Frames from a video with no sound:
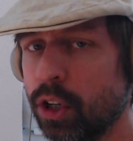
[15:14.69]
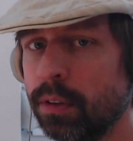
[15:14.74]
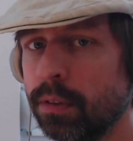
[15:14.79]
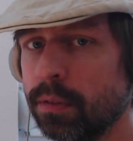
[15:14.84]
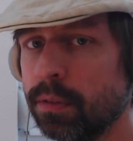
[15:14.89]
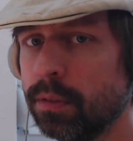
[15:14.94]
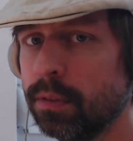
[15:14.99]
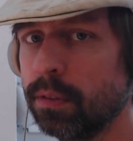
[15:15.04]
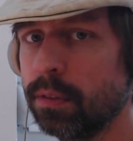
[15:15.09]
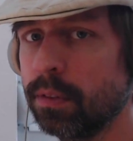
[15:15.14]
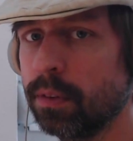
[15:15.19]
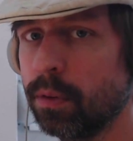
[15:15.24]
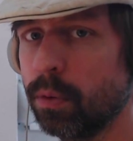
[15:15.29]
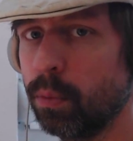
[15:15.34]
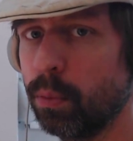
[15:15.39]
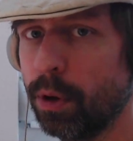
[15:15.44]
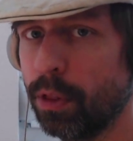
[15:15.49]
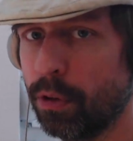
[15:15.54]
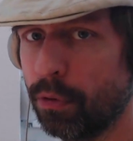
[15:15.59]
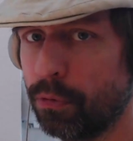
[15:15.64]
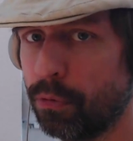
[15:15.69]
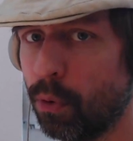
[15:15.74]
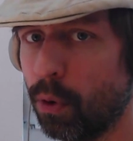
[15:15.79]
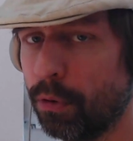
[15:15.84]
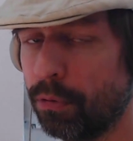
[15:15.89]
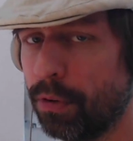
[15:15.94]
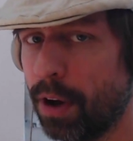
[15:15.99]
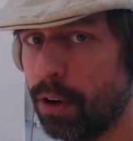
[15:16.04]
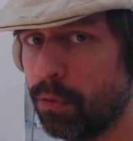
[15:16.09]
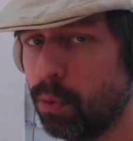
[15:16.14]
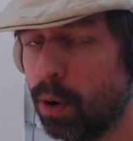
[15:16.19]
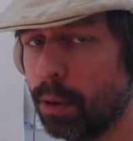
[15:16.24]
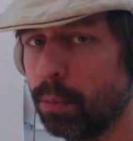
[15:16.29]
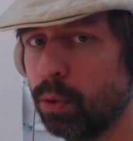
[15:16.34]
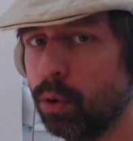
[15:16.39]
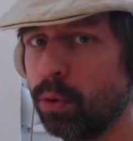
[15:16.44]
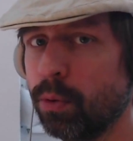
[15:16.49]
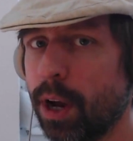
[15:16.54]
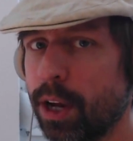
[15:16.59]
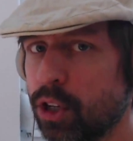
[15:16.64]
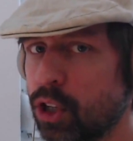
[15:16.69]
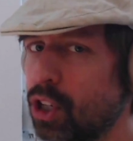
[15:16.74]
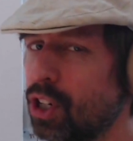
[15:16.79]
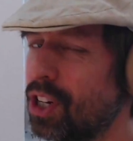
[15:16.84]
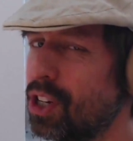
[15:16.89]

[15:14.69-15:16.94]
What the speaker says: with a 4-5-1 progression,